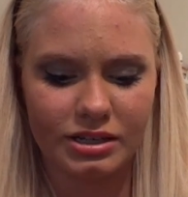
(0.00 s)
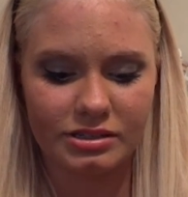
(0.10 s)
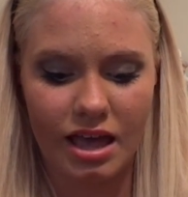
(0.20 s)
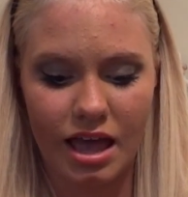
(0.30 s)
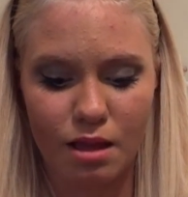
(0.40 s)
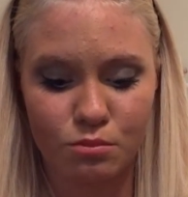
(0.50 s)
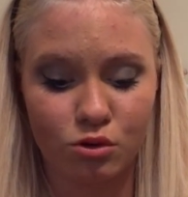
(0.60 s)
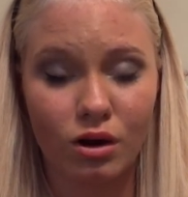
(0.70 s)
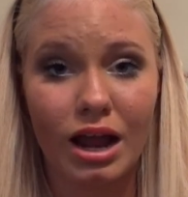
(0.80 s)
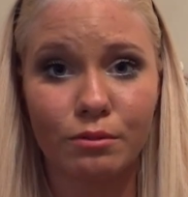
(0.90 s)
is a
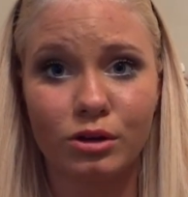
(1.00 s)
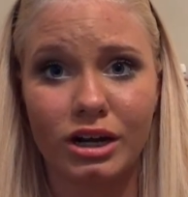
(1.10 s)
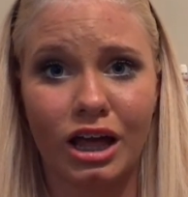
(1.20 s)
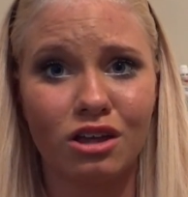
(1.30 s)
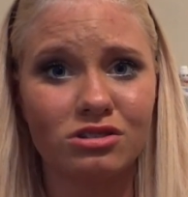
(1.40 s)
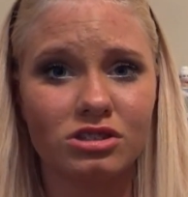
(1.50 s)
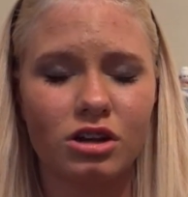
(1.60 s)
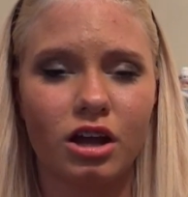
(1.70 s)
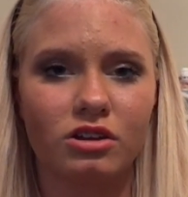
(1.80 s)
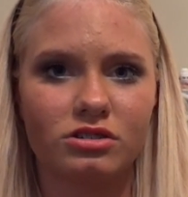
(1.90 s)
primer, and I used to
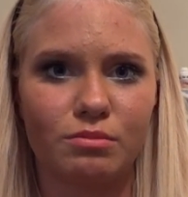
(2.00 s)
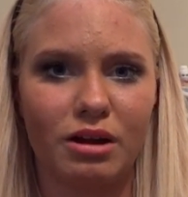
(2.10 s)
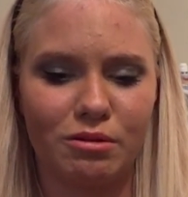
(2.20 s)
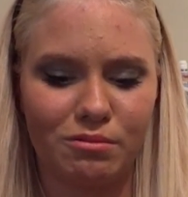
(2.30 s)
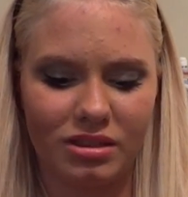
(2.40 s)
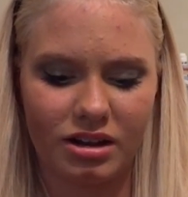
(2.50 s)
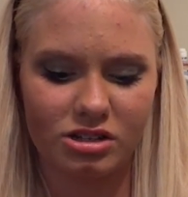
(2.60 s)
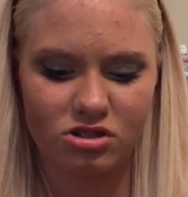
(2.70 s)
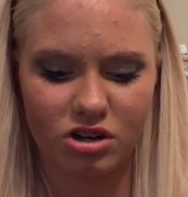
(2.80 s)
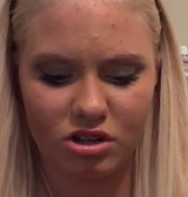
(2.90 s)
not use a primer, but then
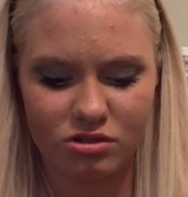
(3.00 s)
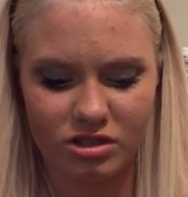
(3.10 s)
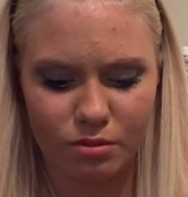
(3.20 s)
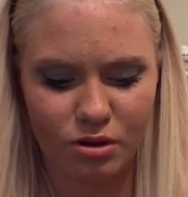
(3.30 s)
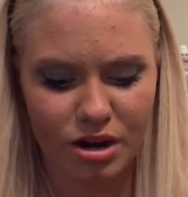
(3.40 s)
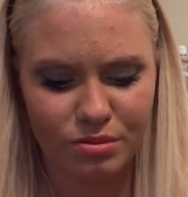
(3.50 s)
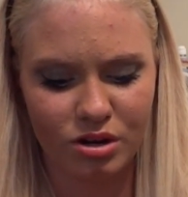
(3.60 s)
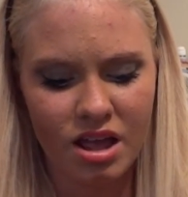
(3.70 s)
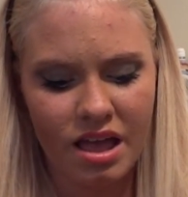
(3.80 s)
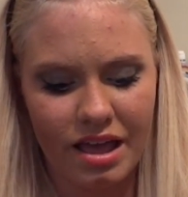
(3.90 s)
I started using a
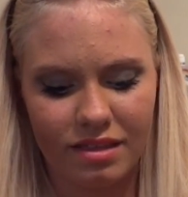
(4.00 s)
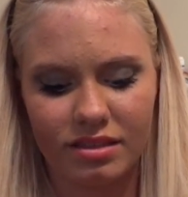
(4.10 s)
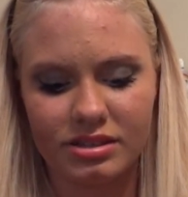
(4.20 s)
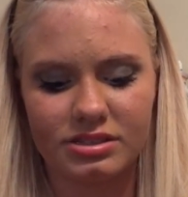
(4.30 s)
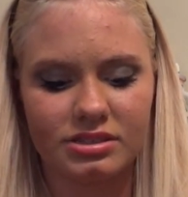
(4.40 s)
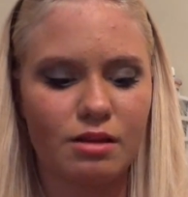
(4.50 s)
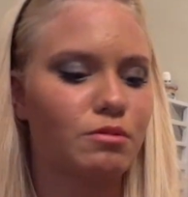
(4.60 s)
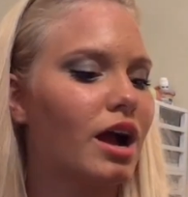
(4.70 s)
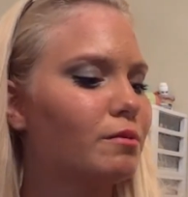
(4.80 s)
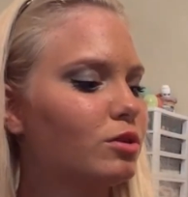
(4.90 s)
primer. And this
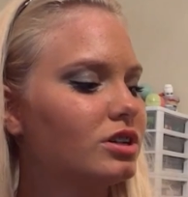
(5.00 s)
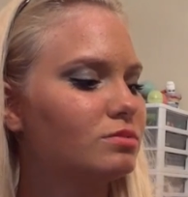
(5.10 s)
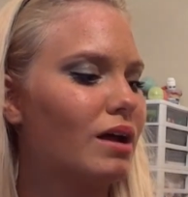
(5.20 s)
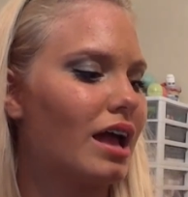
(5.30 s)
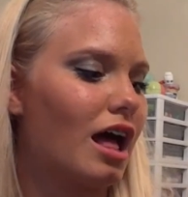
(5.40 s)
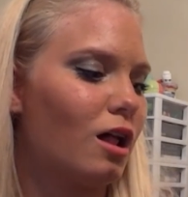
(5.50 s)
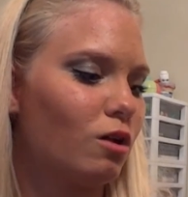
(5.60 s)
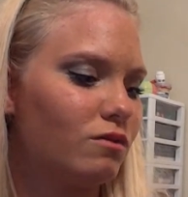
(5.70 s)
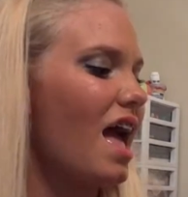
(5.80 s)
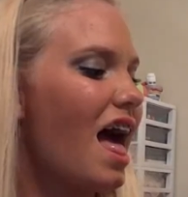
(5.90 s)
primer is by
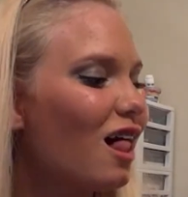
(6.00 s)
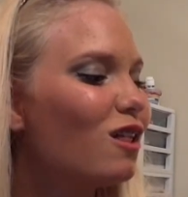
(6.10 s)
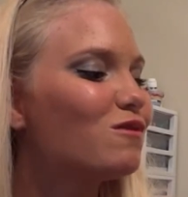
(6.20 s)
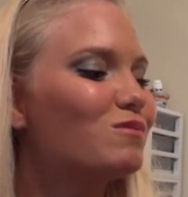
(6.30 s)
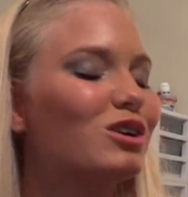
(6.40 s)
e.l.f. e.l.f.